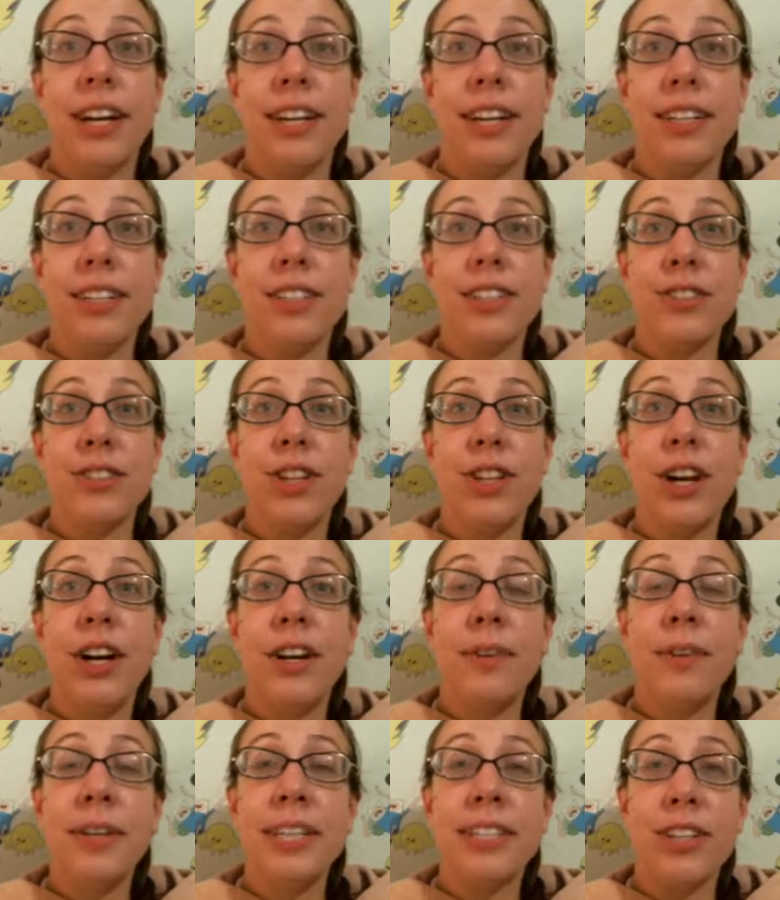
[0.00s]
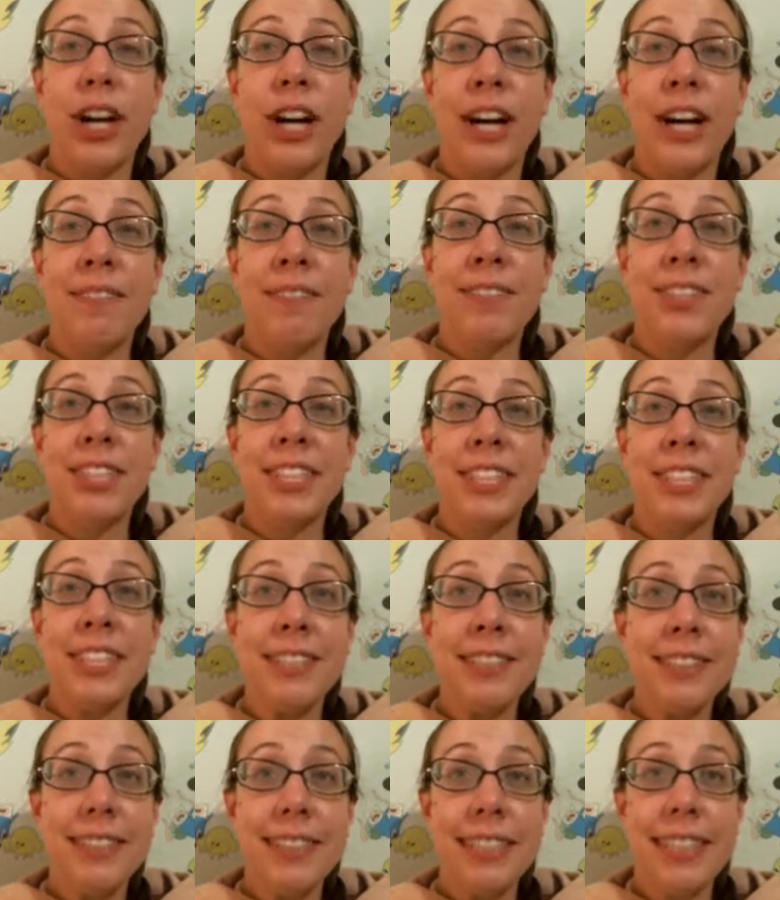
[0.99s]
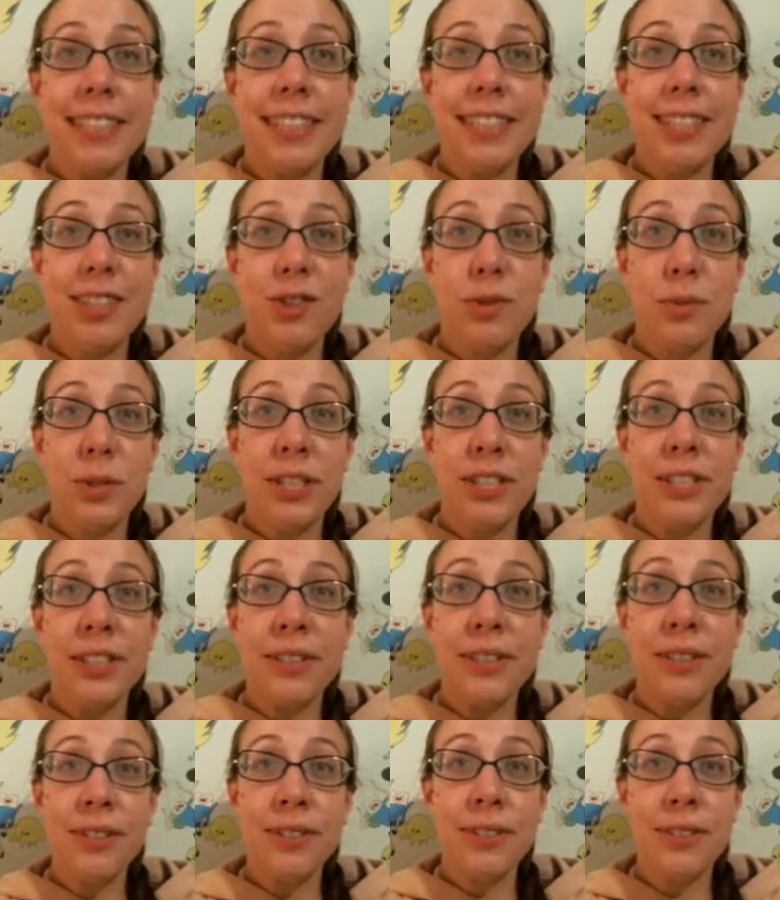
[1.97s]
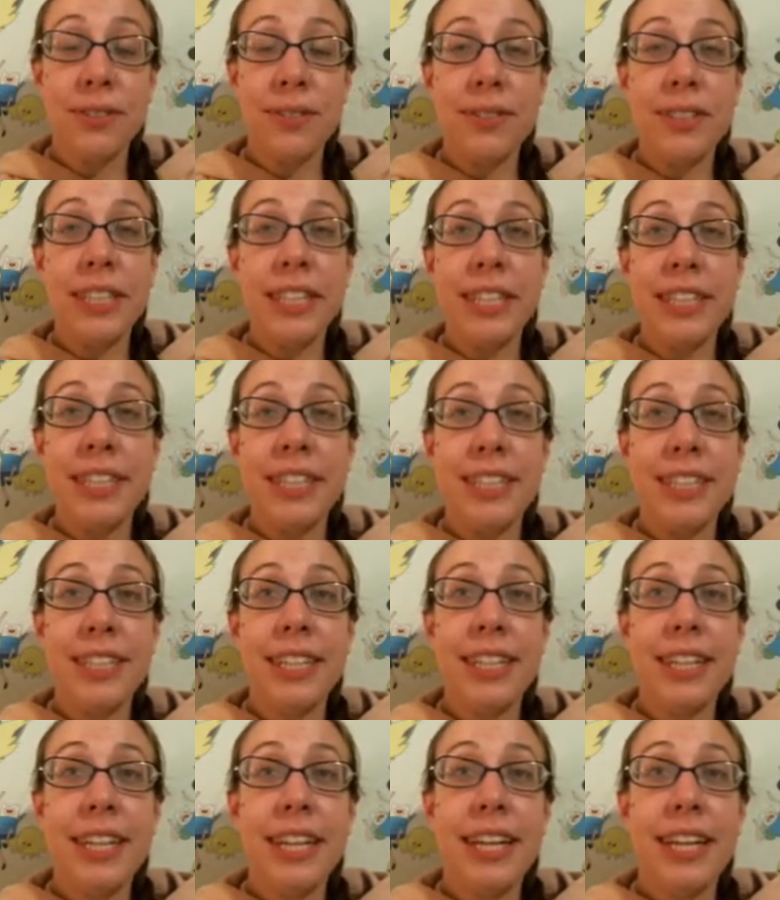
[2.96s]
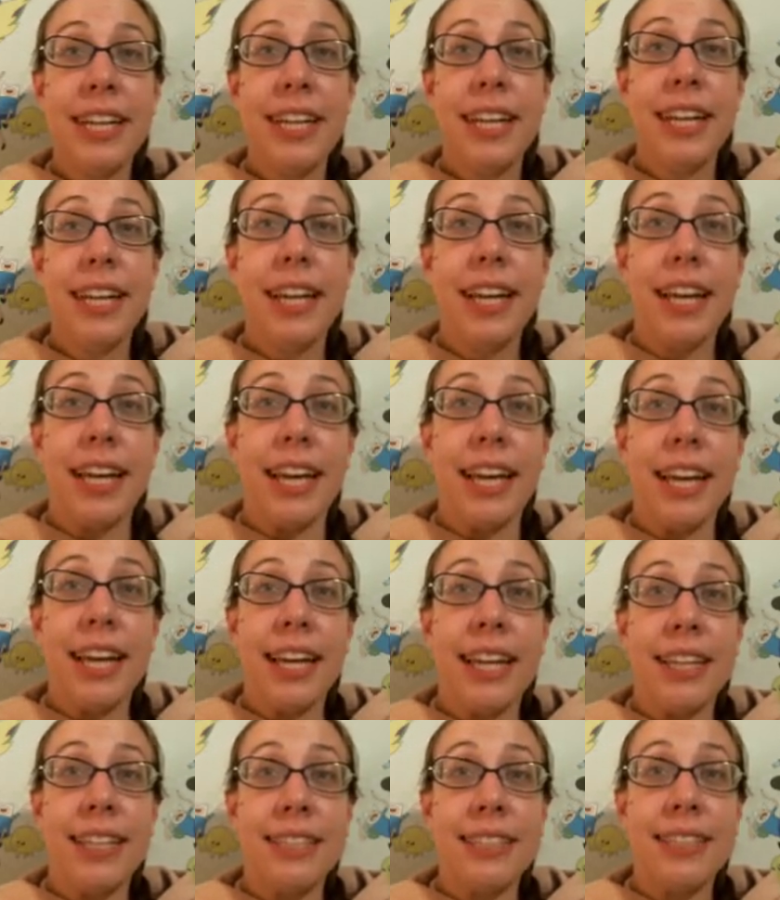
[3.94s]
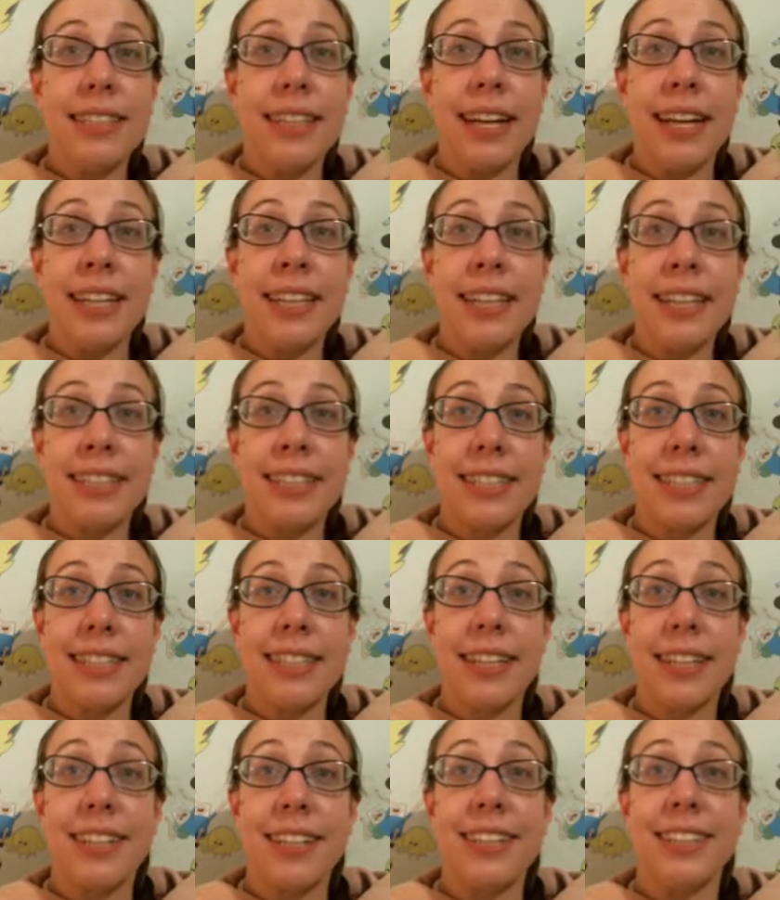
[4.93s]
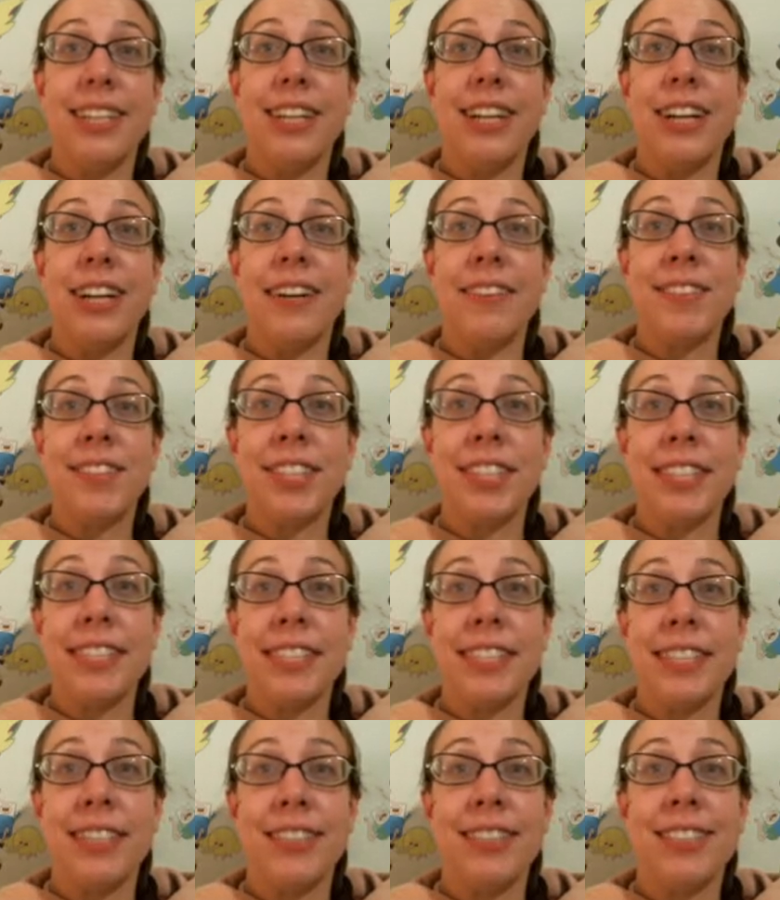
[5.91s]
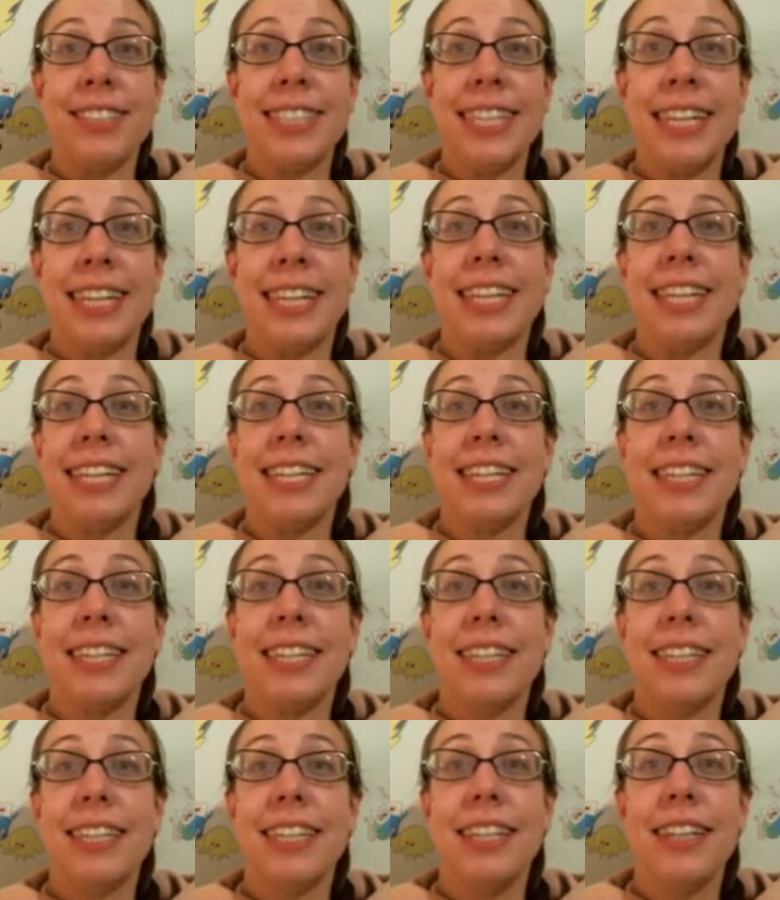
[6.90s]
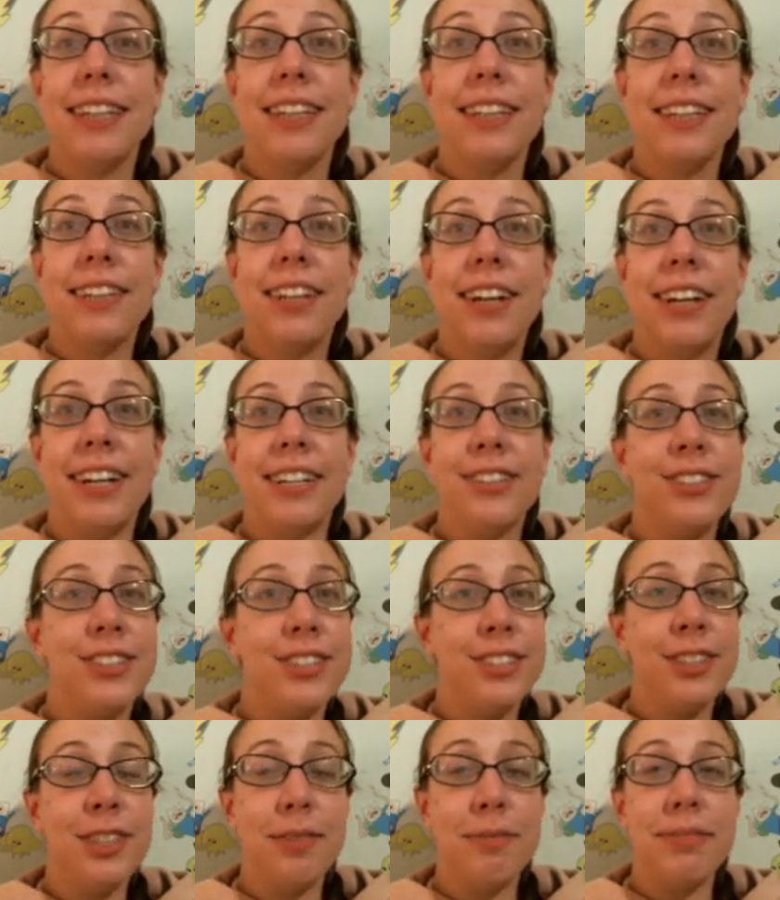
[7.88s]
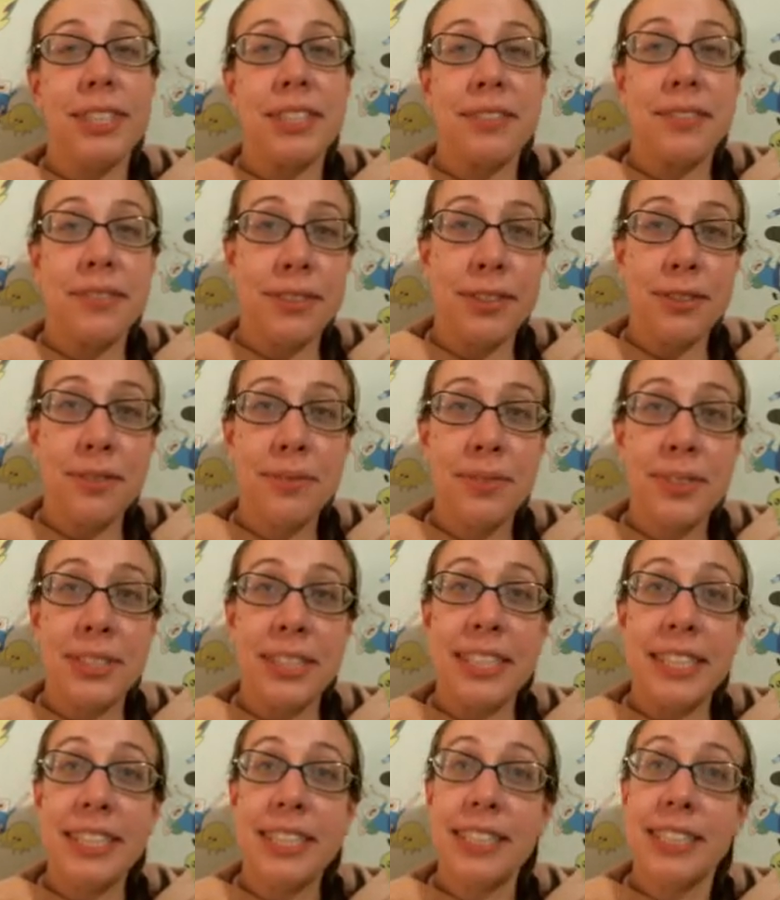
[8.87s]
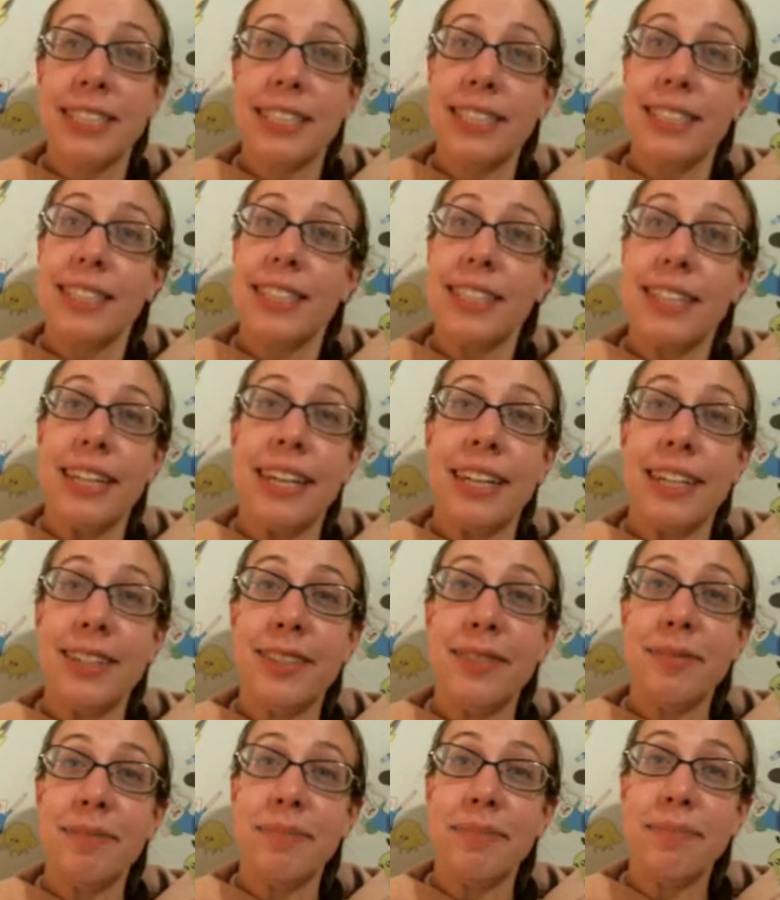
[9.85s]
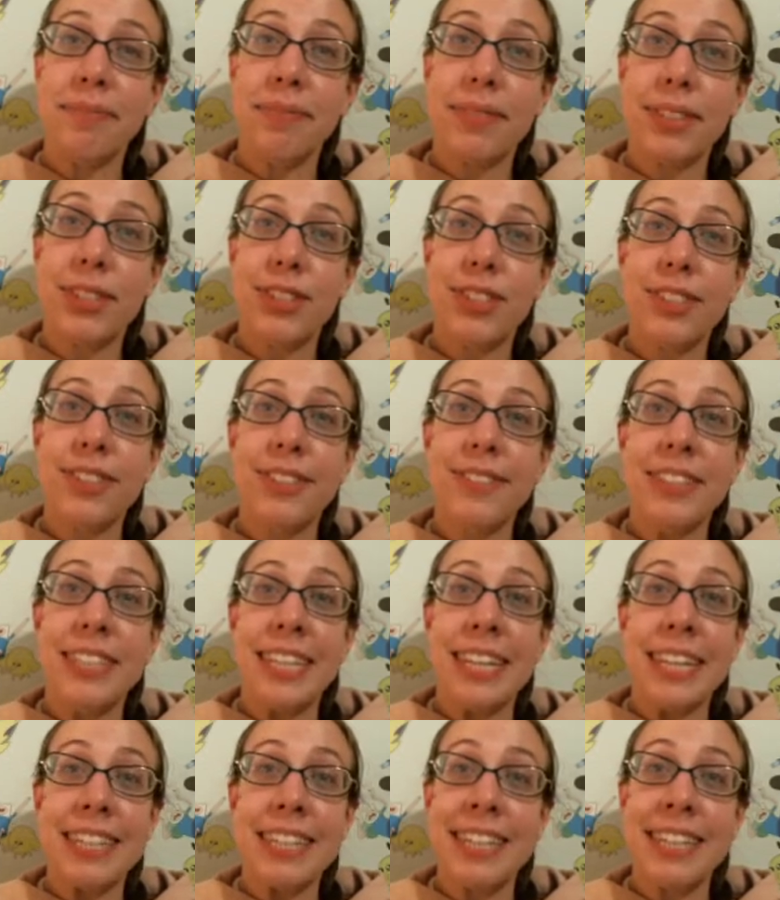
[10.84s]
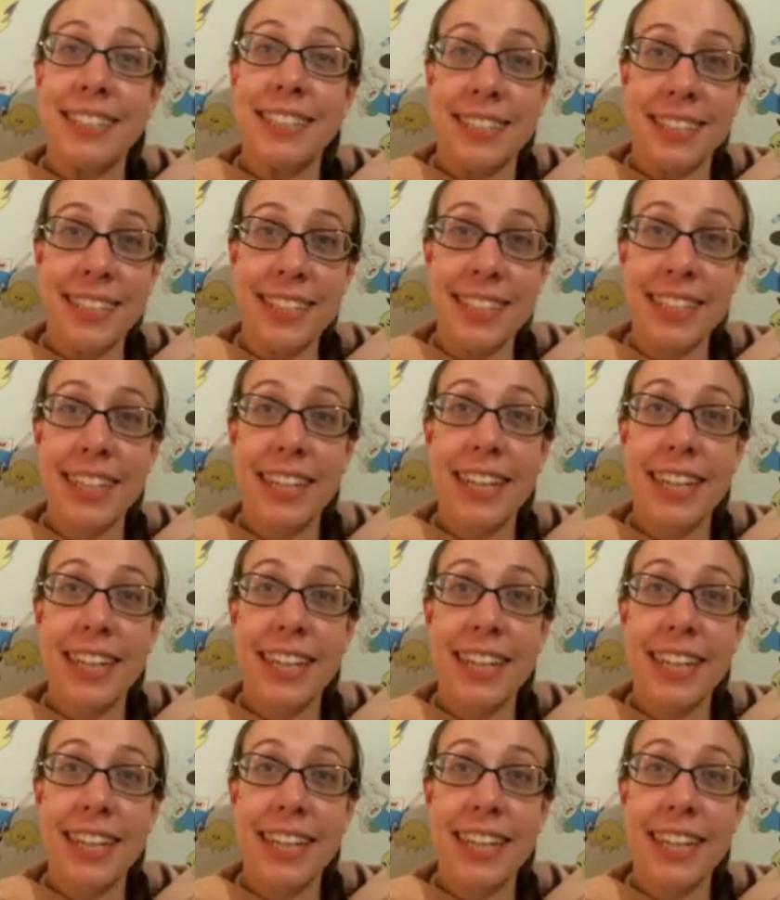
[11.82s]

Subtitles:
there's always options in these windows over here. And I like to click on the options and say, large thumbnail view, please. Show me that color.